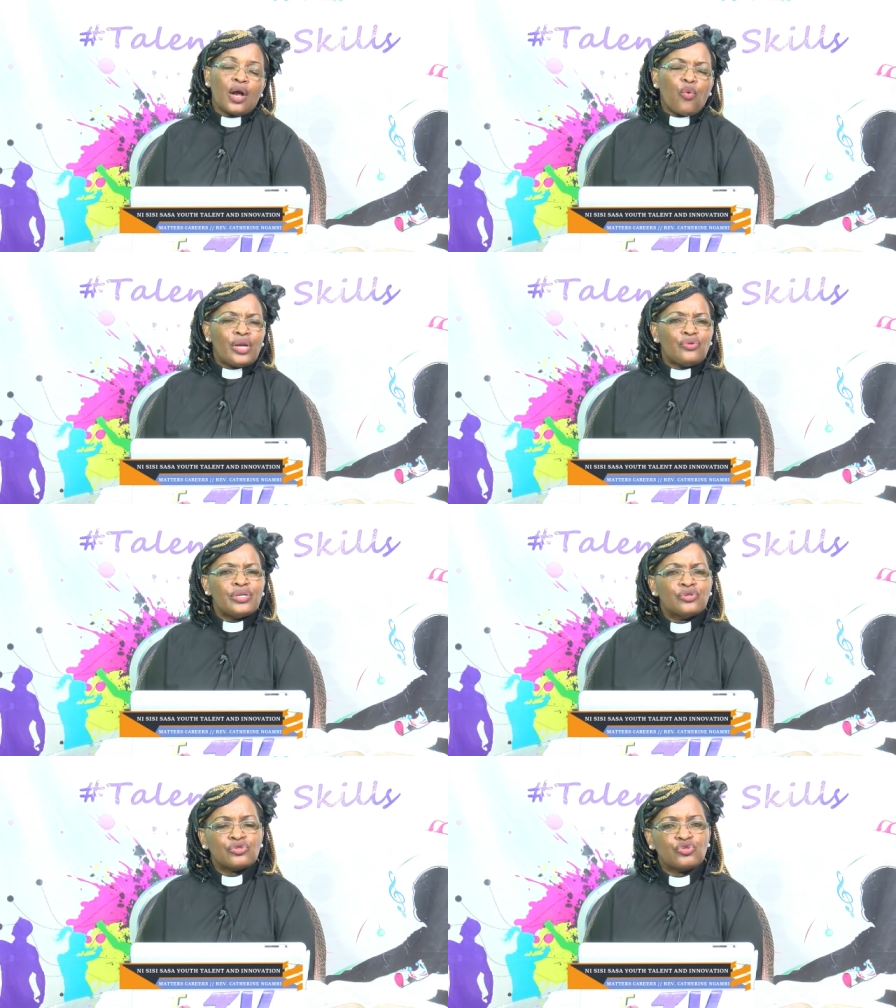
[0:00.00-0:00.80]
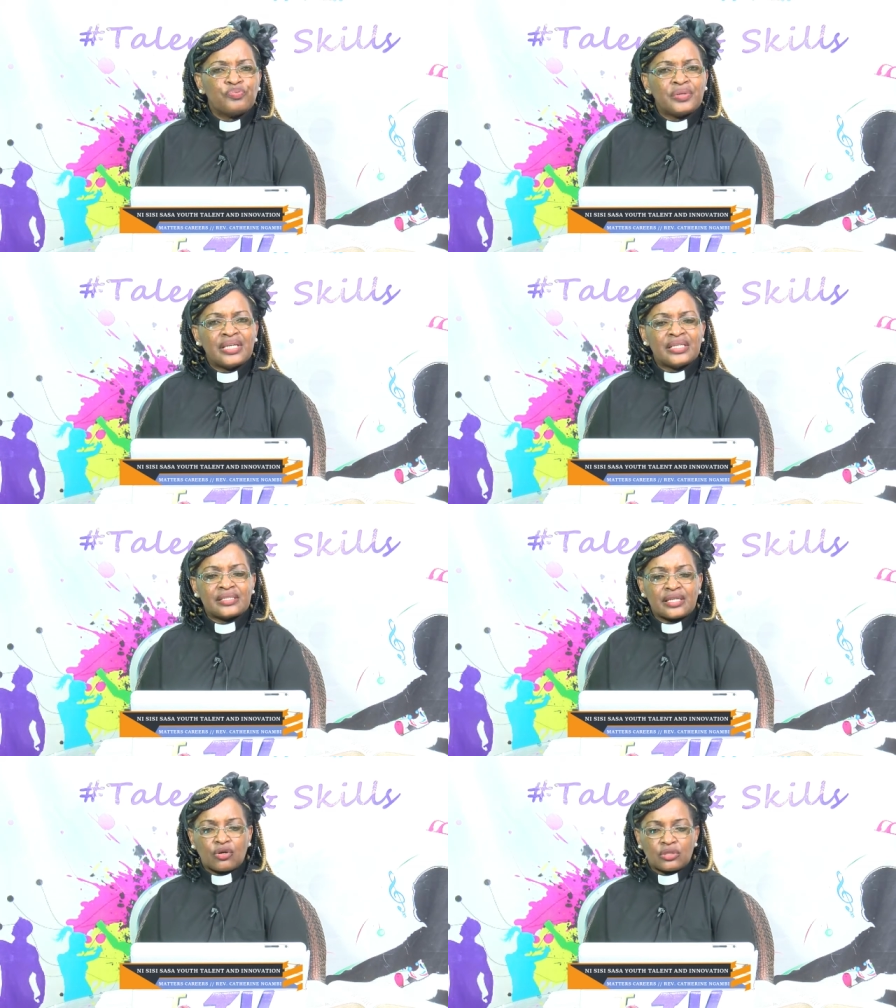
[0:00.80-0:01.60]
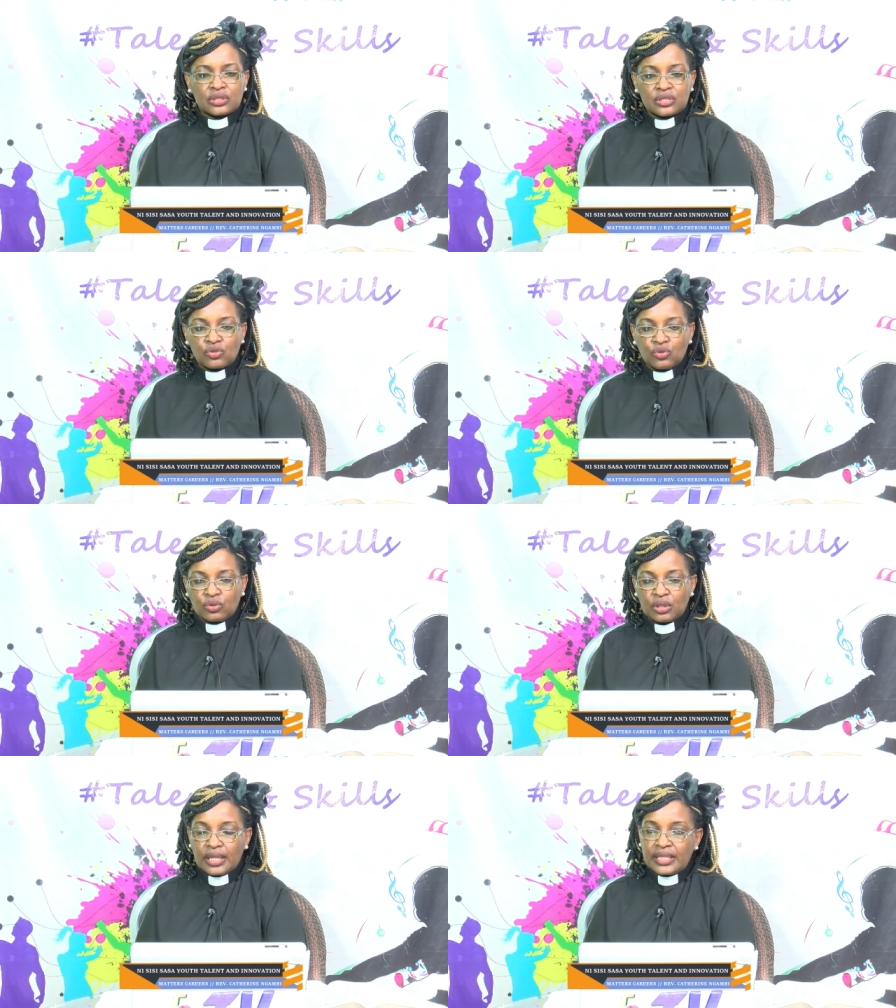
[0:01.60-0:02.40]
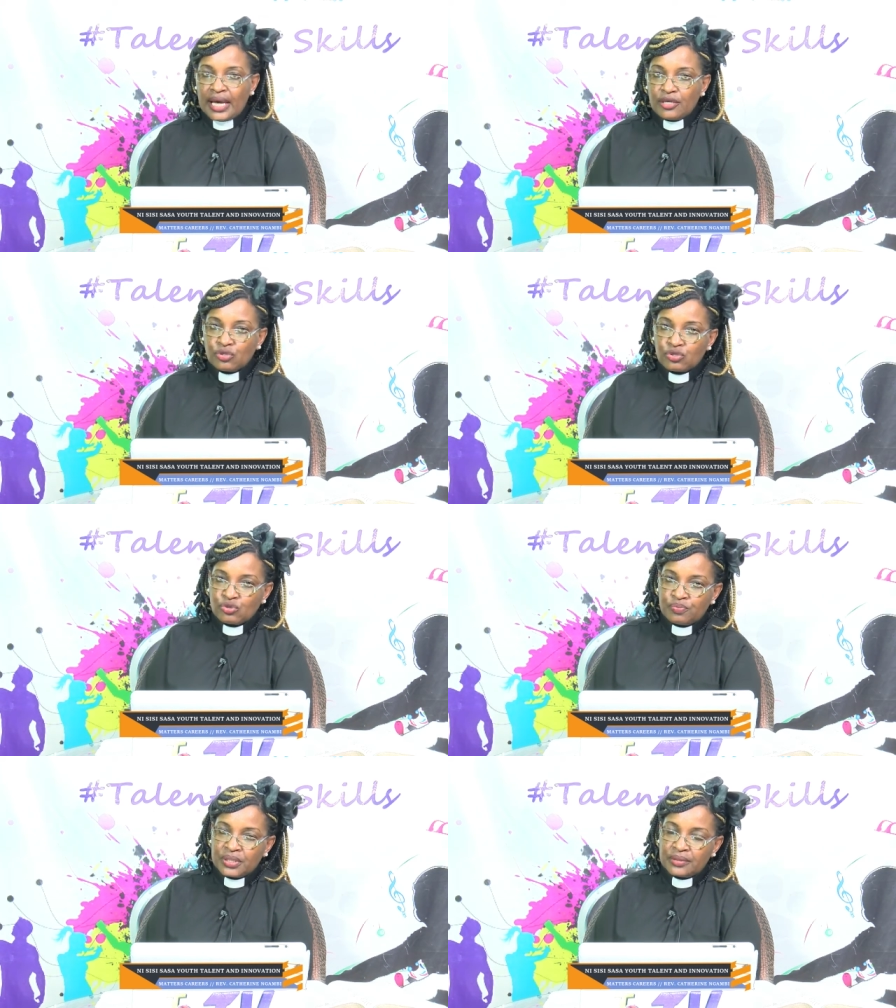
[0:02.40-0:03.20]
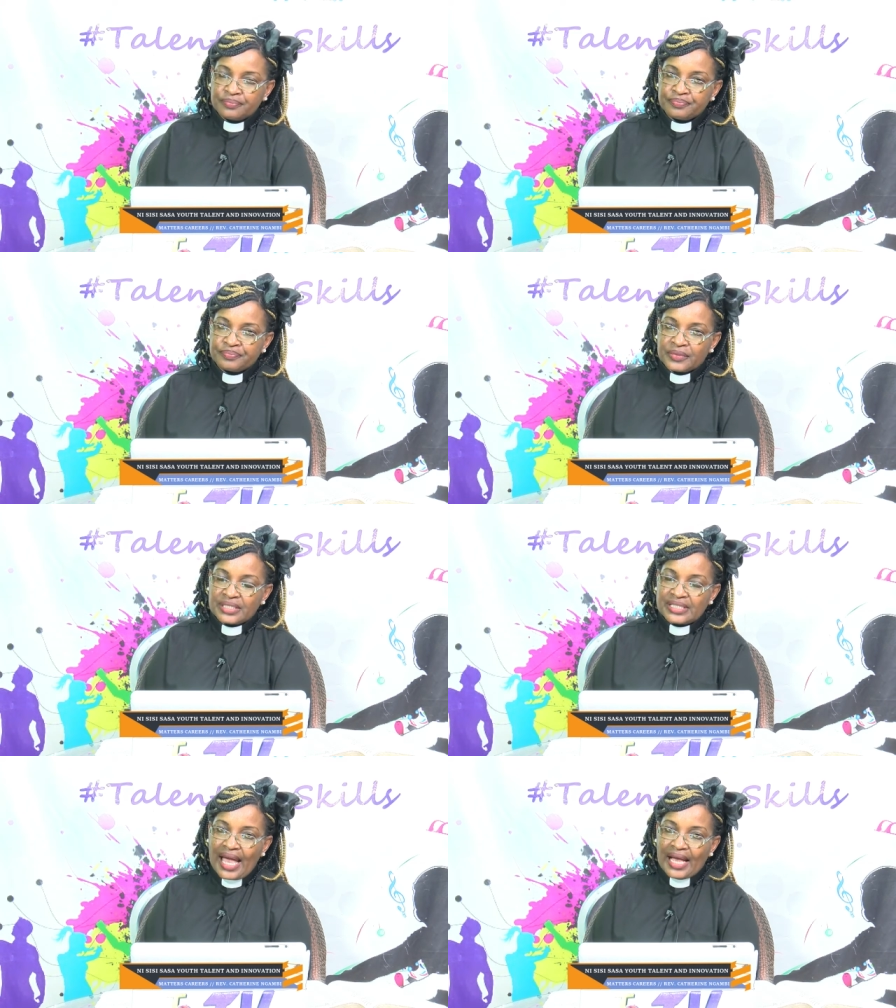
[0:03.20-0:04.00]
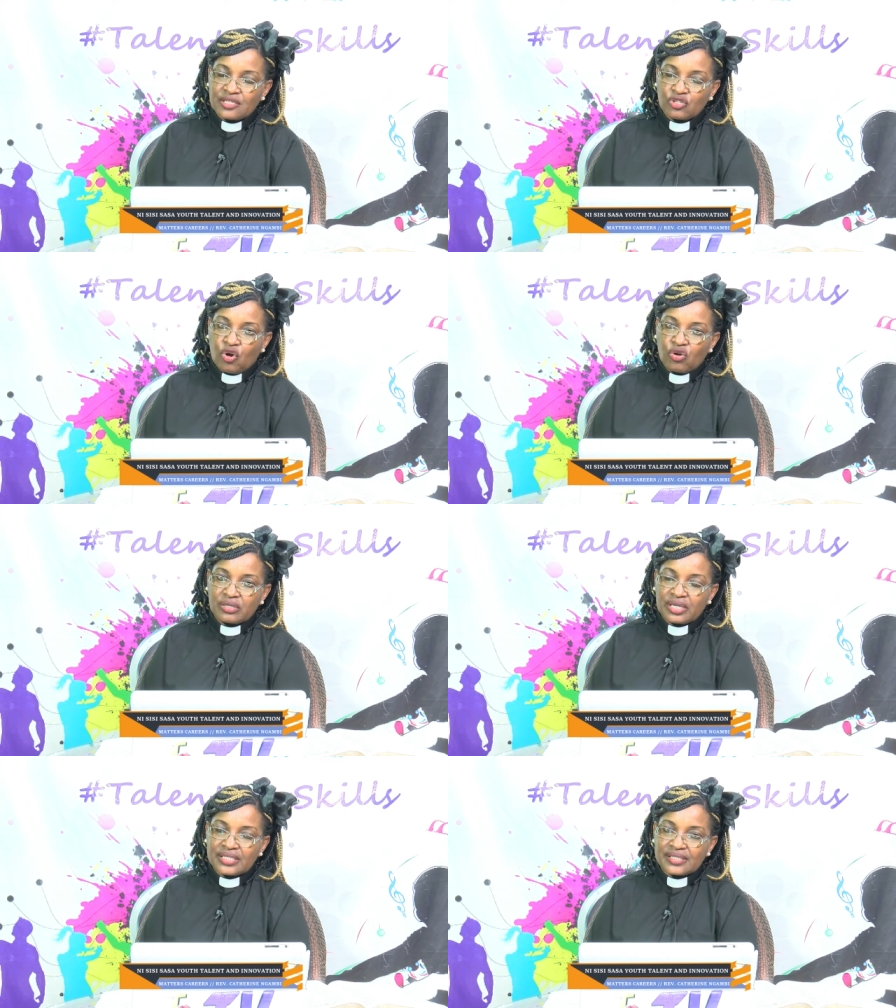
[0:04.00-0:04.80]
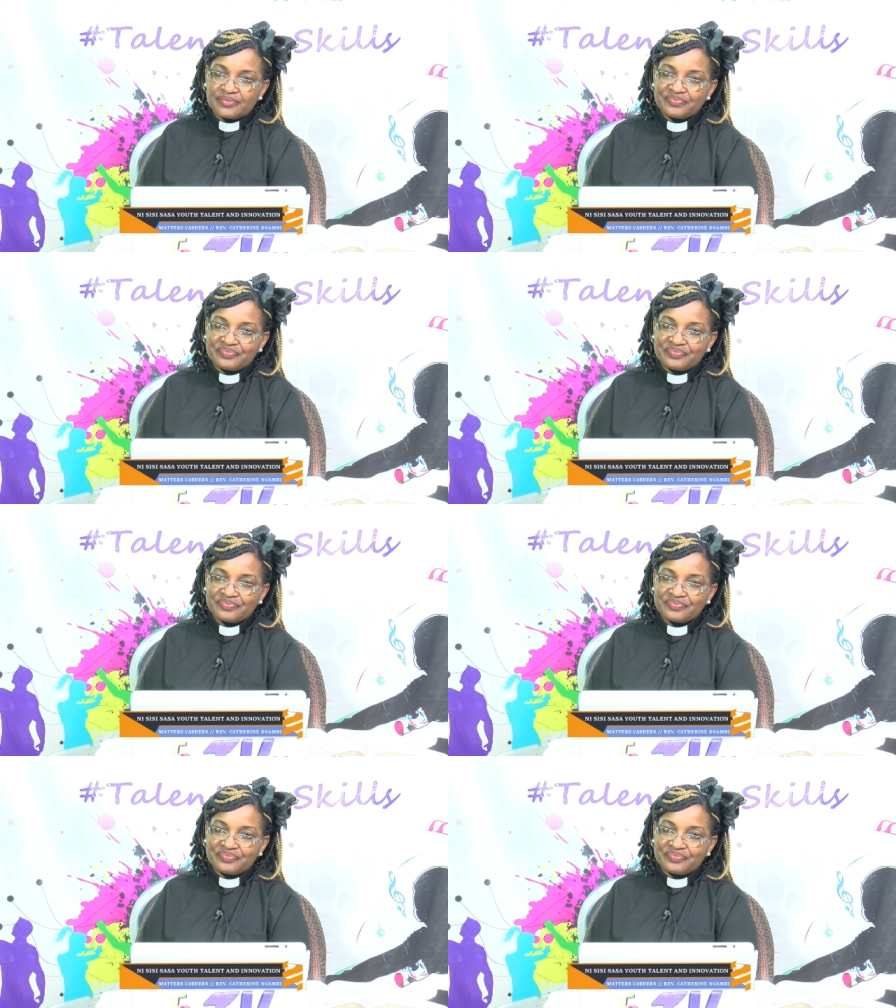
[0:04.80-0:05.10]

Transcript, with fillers: When we used to be in secondary school, there used to be science congress.